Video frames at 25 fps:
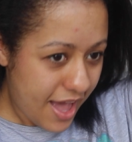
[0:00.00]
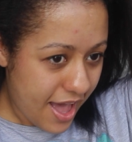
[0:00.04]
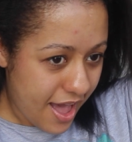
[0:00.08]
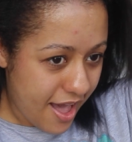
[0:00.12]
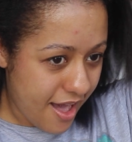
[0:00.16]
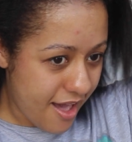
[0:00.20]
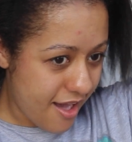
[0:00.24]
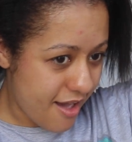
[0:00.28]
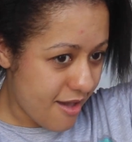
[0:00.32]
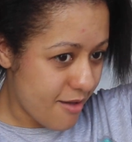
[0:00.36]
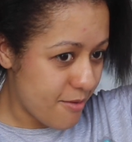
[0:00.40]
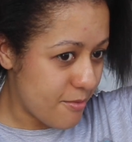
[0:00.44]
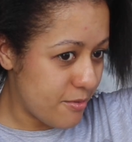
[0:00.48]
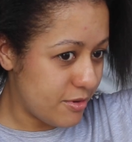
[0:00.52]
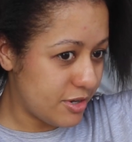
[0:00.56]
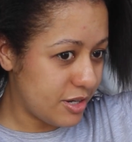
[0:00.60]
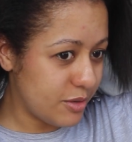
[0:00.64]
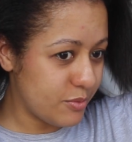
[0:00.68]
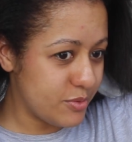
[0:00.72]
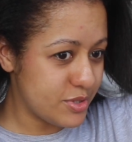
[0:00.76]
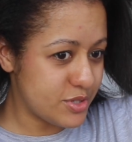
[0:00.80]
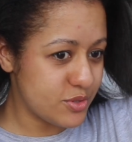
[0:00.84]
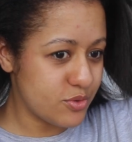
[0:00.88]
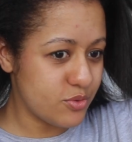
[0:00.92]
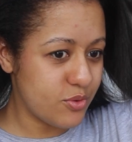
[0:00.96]

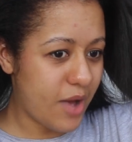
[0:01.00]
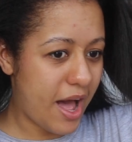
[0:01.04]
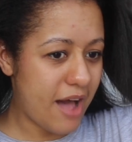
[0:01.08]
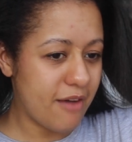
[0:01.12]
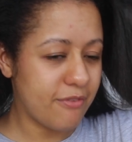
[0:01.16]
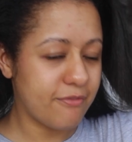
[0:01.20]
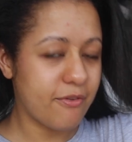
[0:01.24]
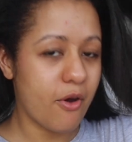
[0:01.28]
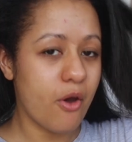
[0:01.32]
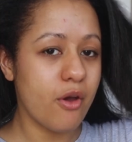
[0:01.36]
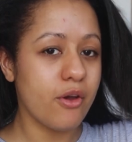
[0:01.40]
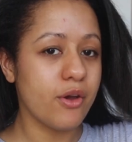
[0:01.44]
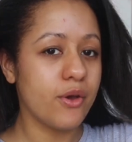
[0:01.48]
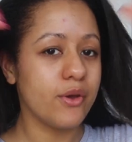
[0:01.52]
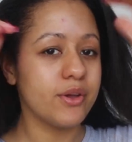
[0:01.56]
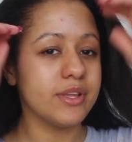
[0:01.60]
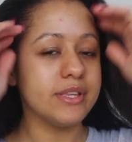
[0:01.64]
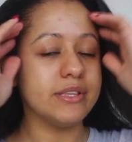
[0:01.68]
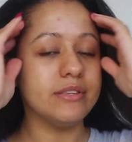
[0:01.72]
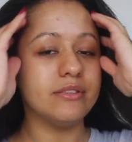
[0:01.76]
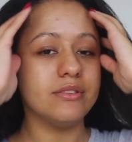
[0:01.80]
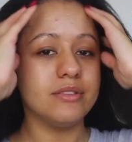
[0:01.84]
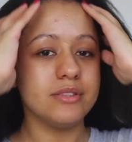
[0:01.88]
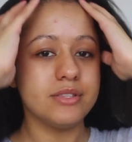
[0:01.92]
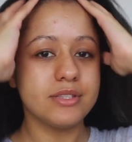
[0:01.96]
It was all afro
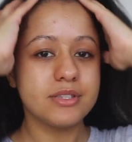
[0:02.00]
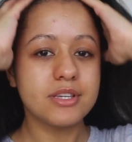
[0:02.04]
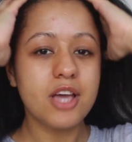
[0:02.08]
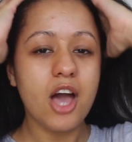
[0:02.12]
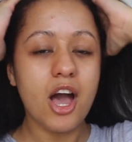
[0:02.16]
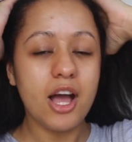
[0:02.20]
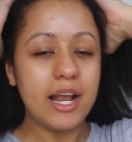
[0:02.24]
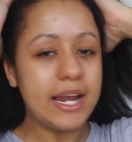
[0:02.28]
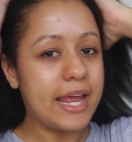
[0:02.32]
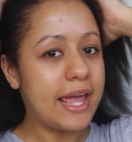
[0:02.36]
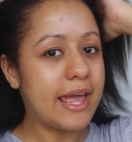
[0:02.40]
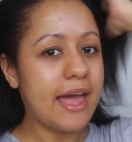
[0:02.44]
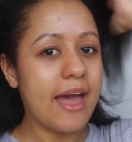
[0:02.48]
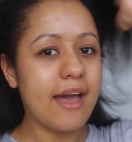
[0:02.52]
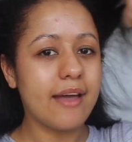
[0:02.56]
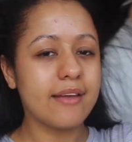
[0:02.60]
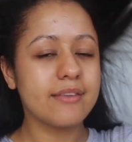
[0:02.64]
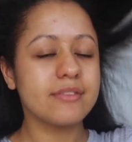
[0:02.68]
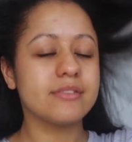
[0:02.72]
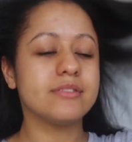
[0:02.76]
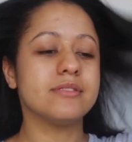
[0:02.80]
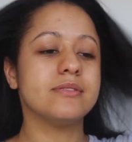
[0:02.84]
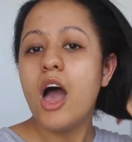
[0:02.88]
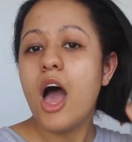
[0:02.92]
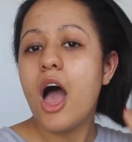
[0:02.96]
and curly again.